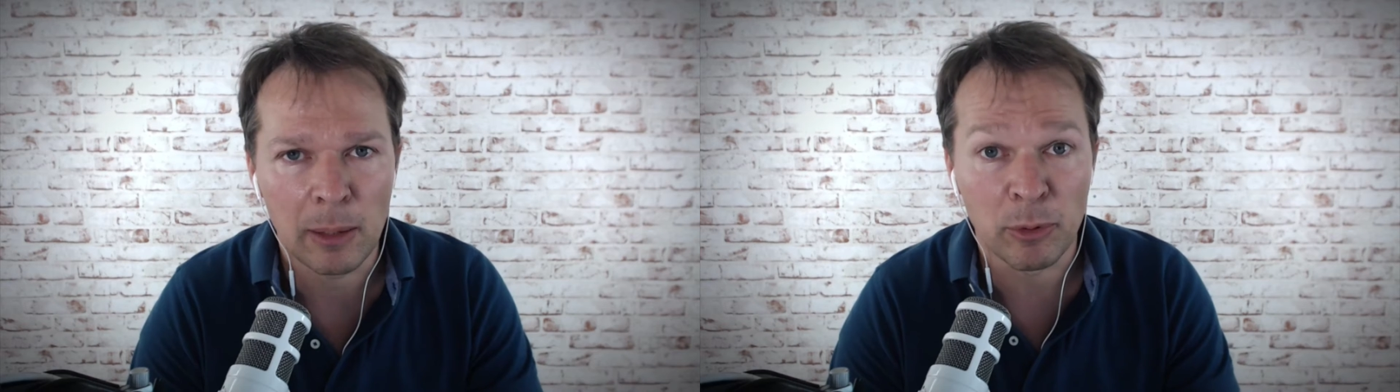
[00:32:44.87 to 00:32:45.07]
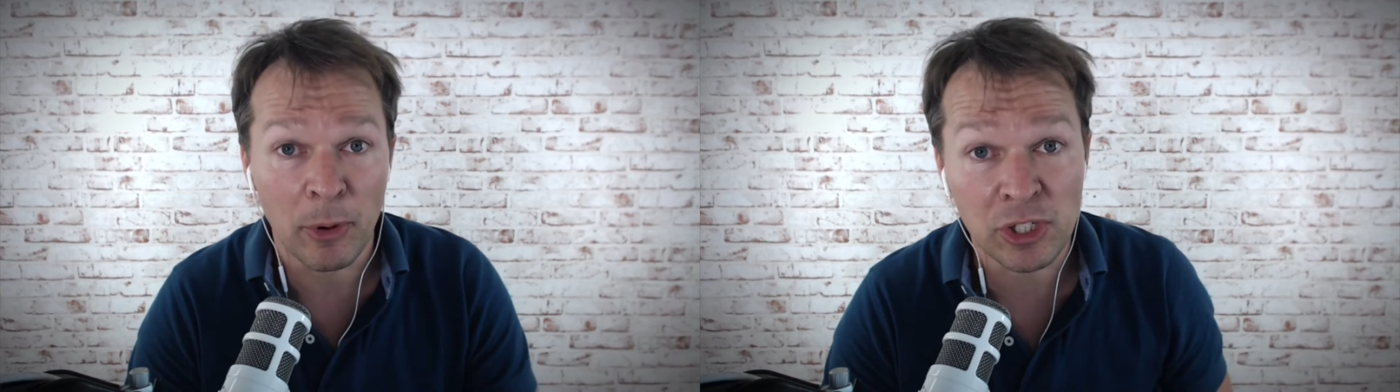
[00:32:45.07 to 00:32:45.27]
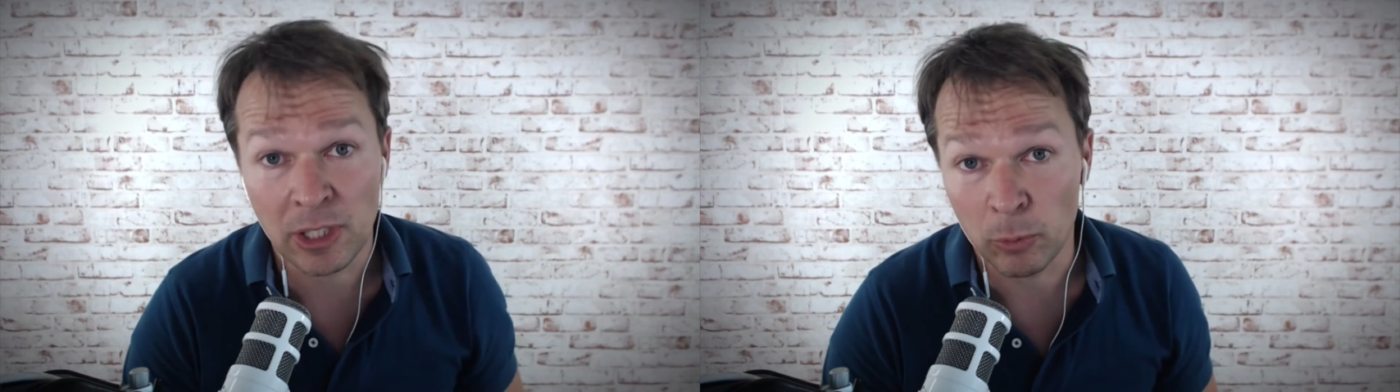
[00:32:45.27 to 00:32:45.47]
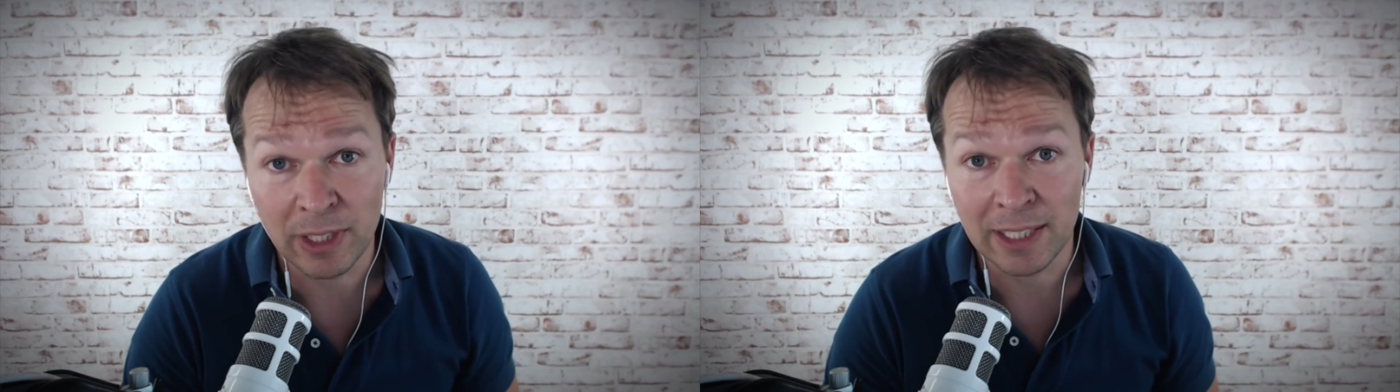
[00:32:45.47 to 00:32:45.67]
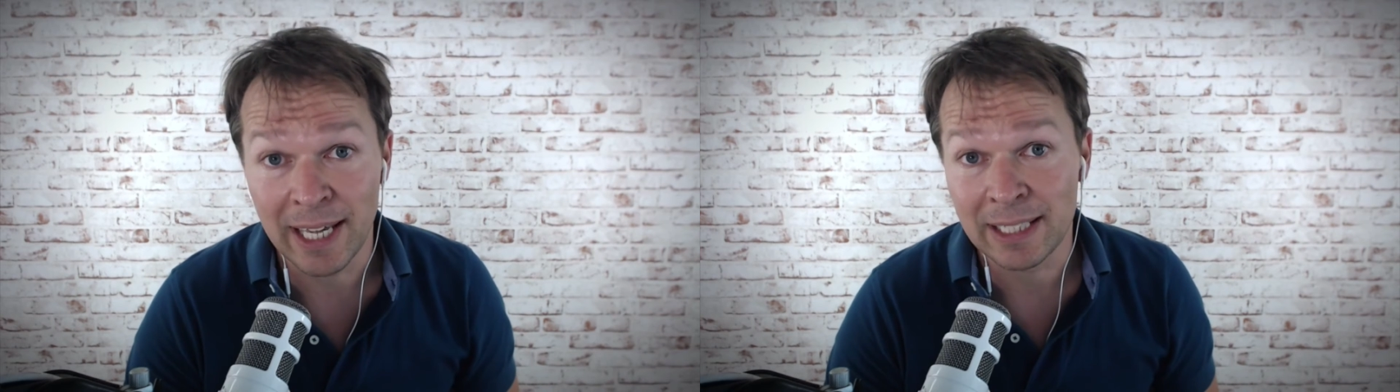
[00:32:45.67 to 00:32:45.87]
promotion that we
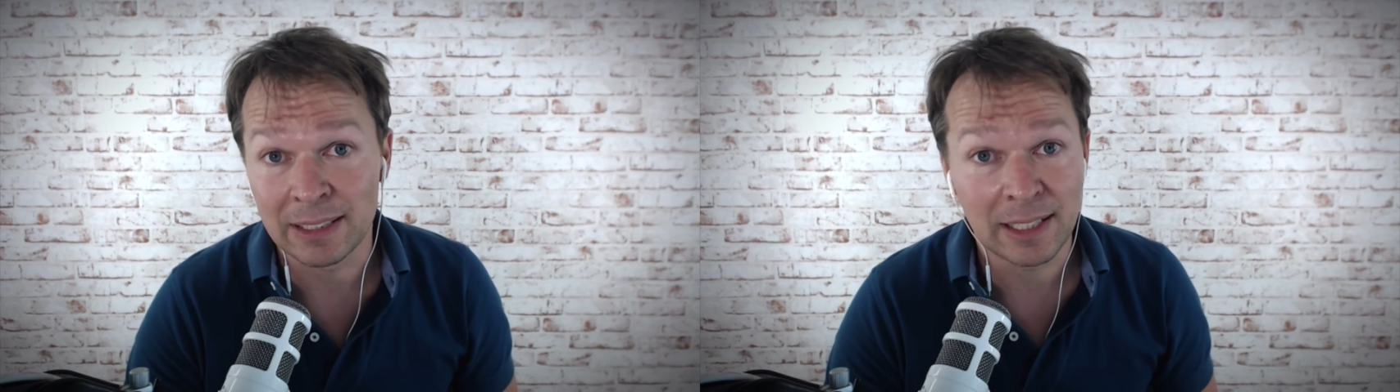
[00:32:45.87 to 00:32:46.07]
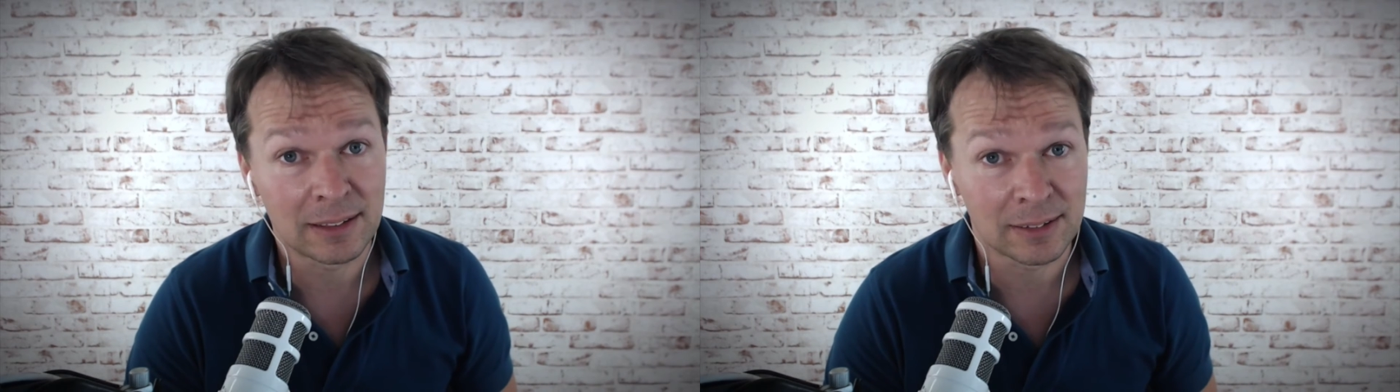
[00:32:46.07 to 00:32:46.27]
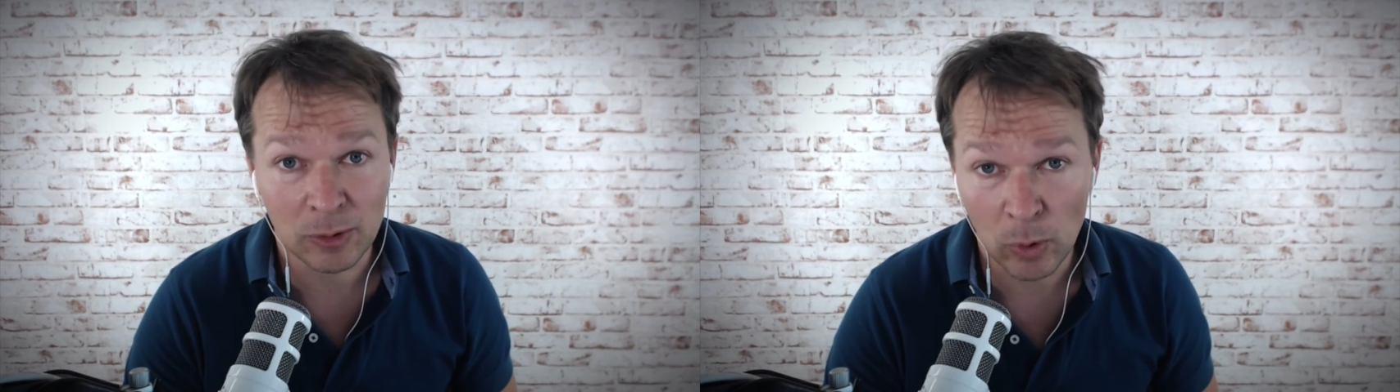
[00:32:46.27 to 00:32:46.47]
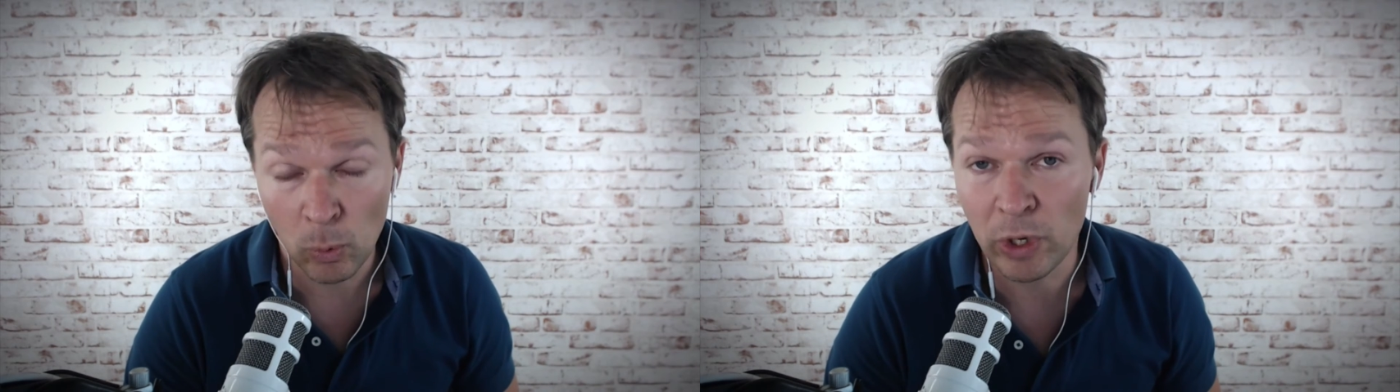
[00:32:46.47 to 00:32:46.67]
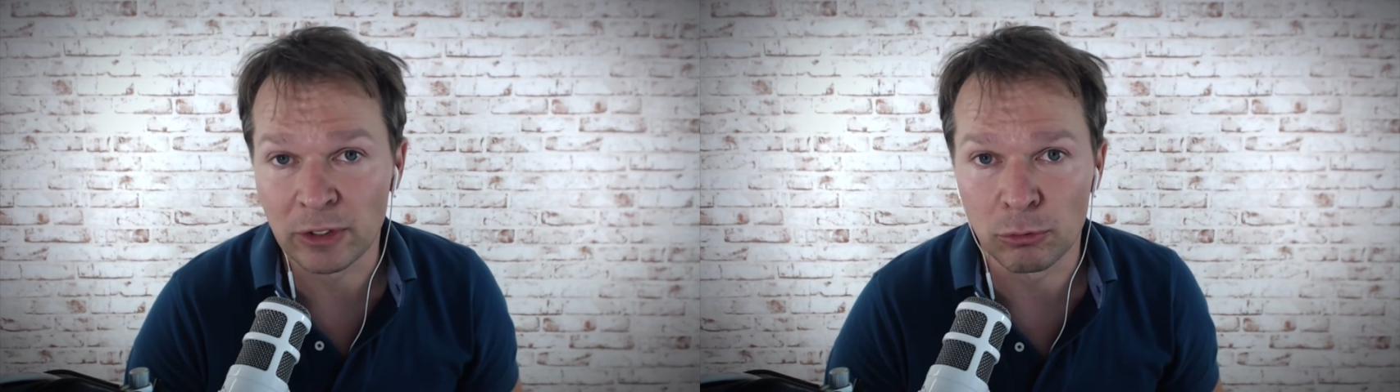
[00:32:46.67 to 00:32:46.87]
did, and it
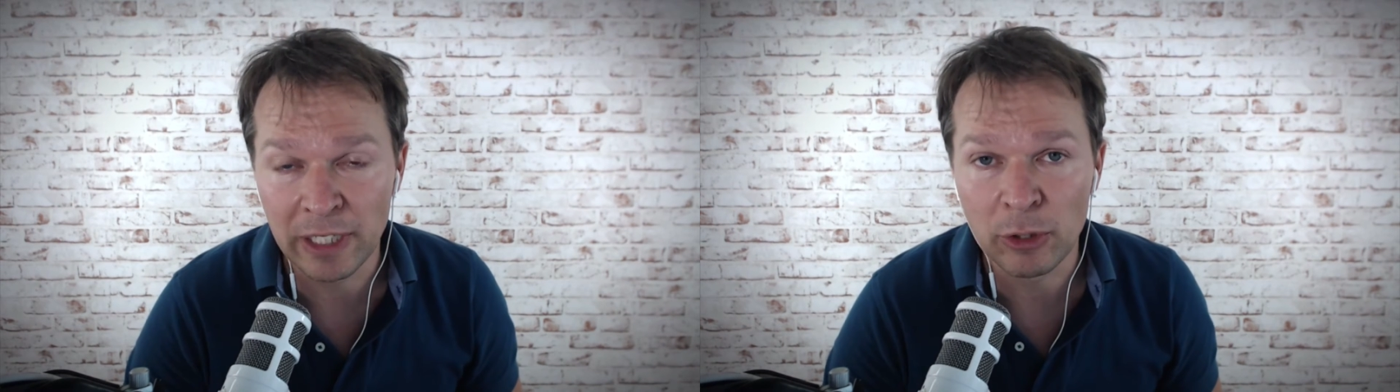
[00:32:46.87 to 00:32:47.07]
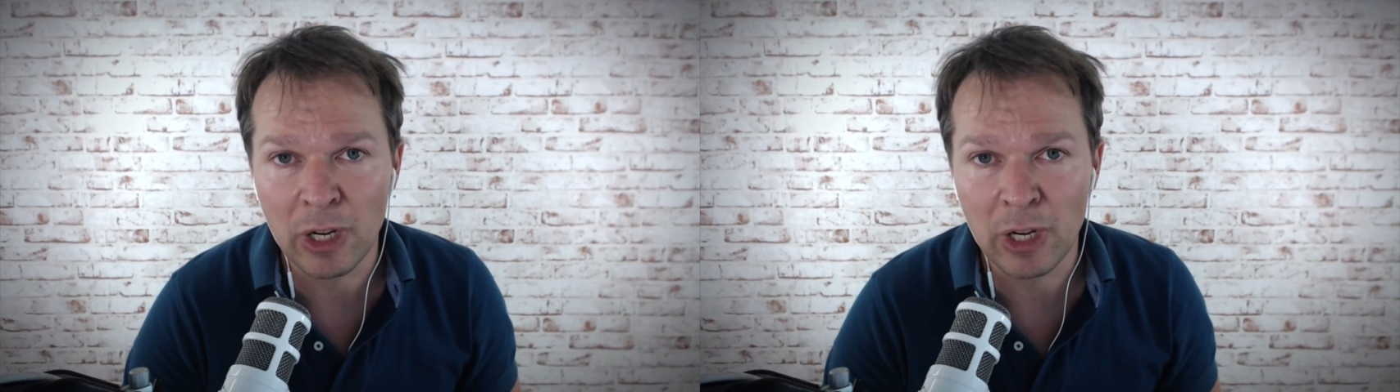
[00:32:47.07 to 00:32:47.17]
worked really,